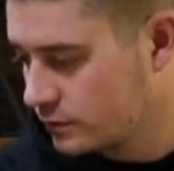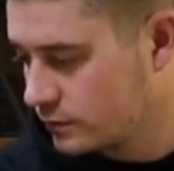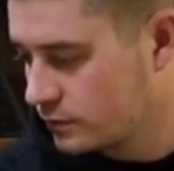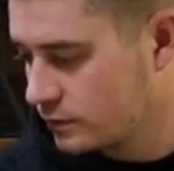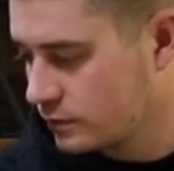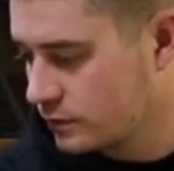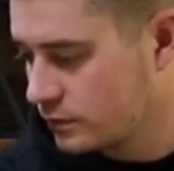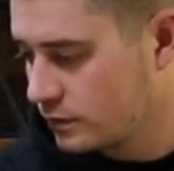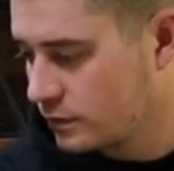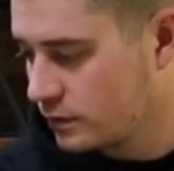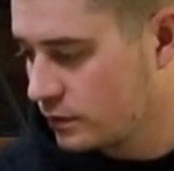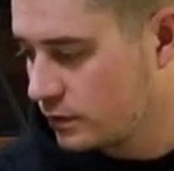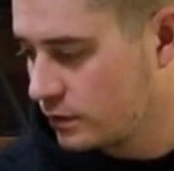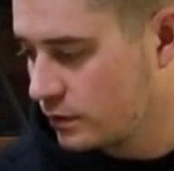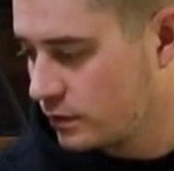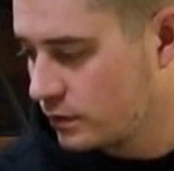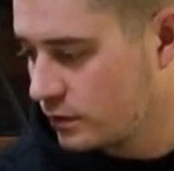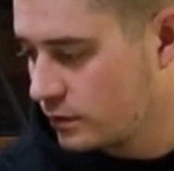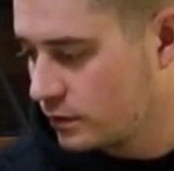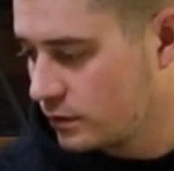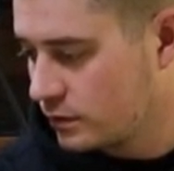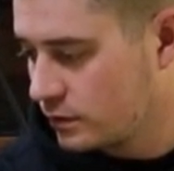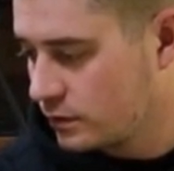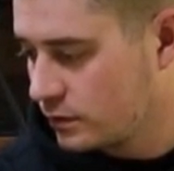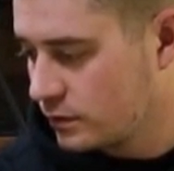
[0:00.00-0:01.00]

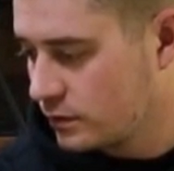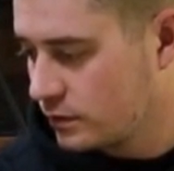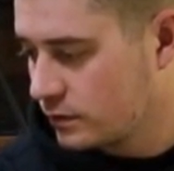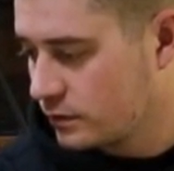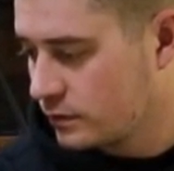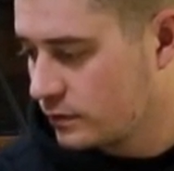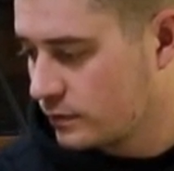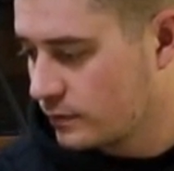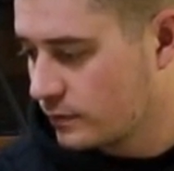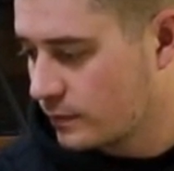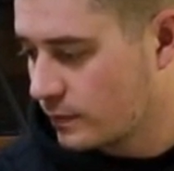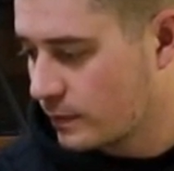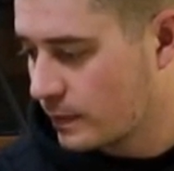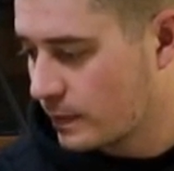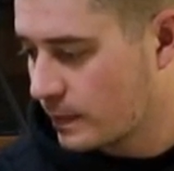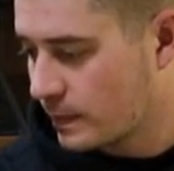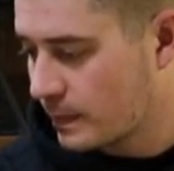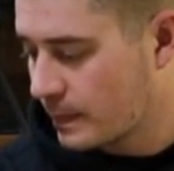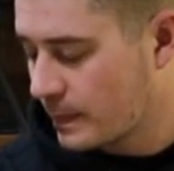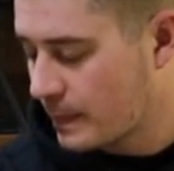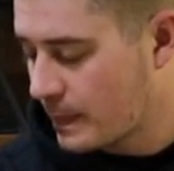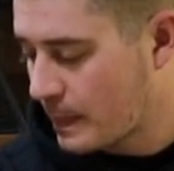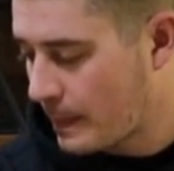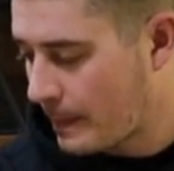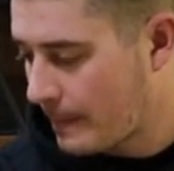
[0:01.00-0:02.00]

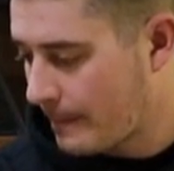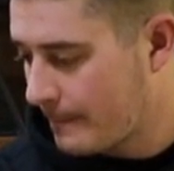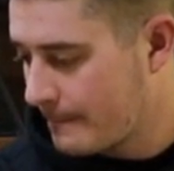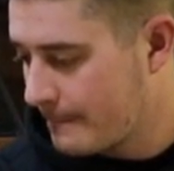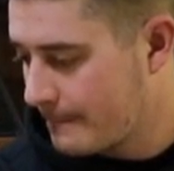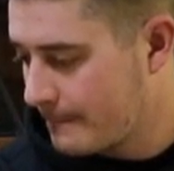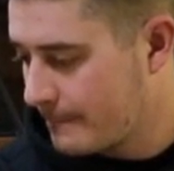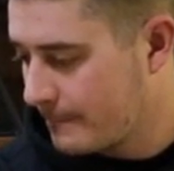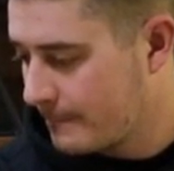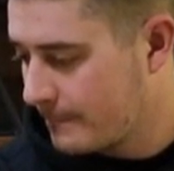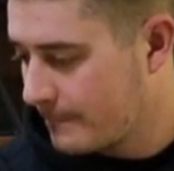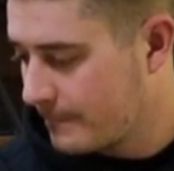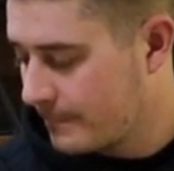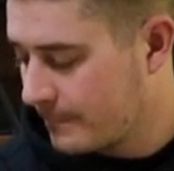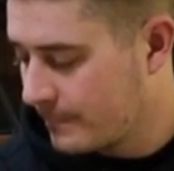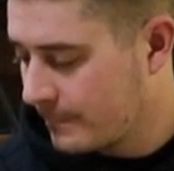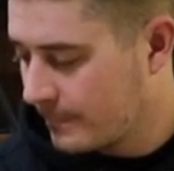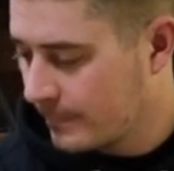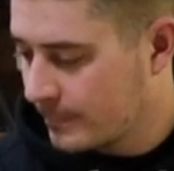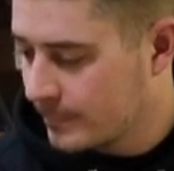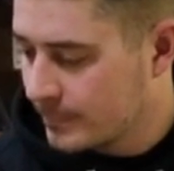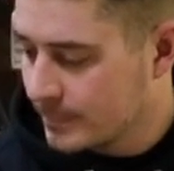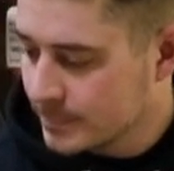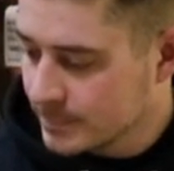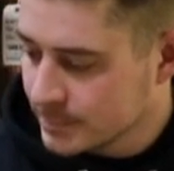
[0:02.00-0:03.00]

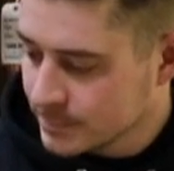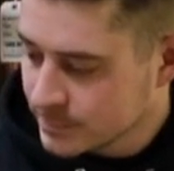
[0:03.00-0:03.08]
(not speaking)